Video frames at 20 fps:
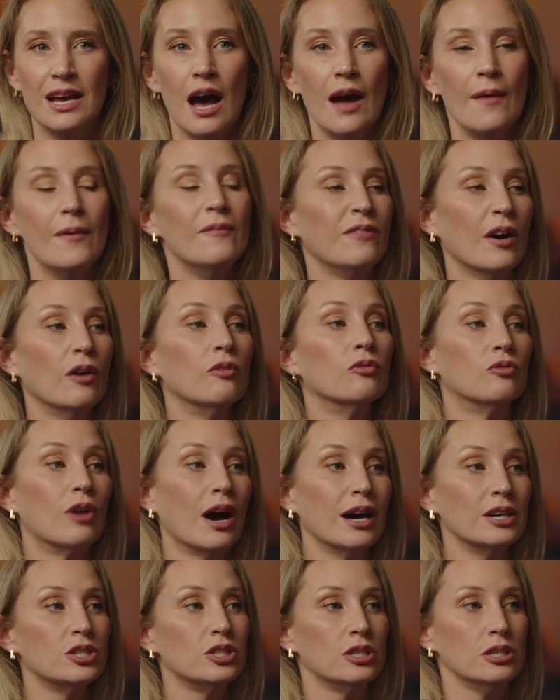It felt
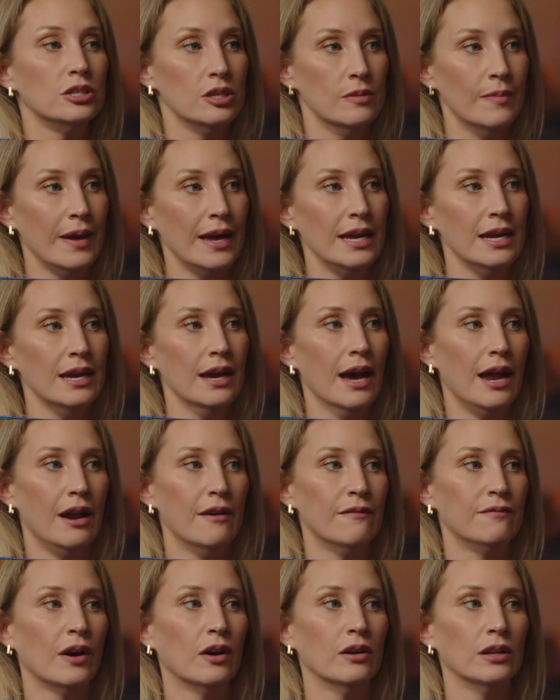rushed to me, and it
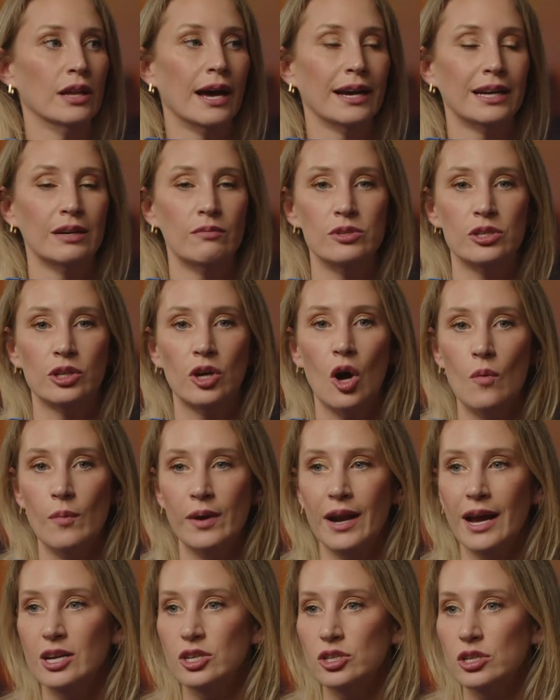felt right. like it was a
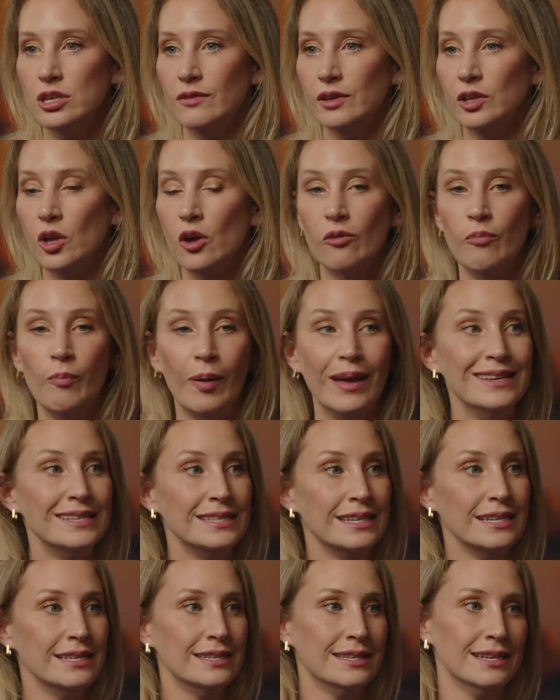culmination of a lot of
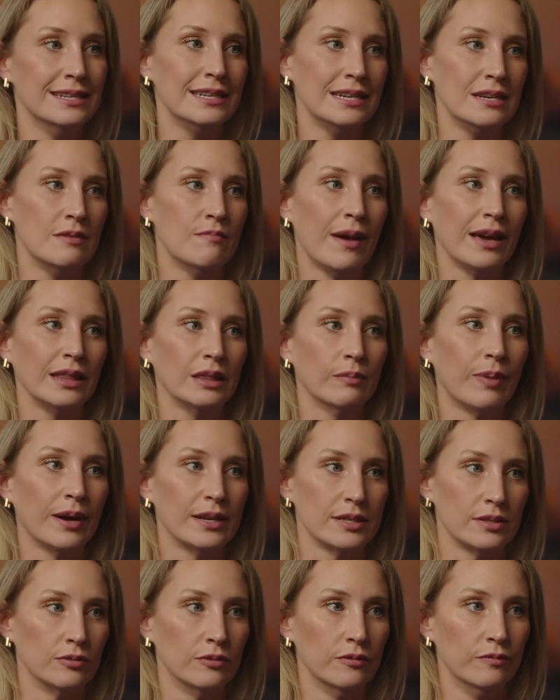pieces that didn't make the
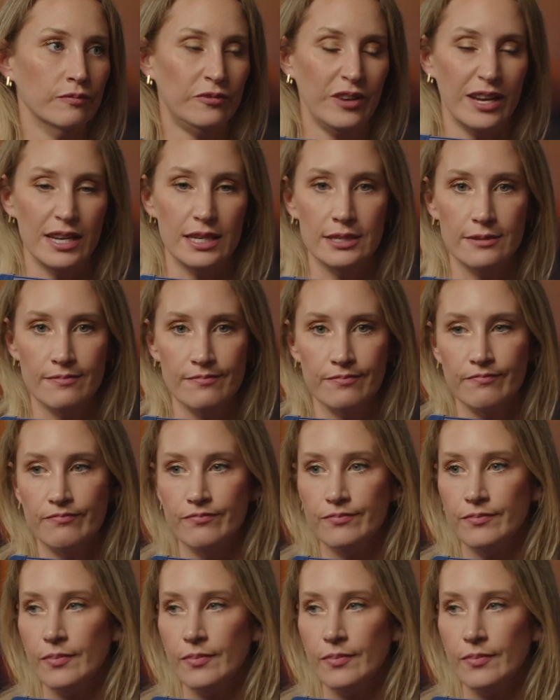puzzle fit. Okay.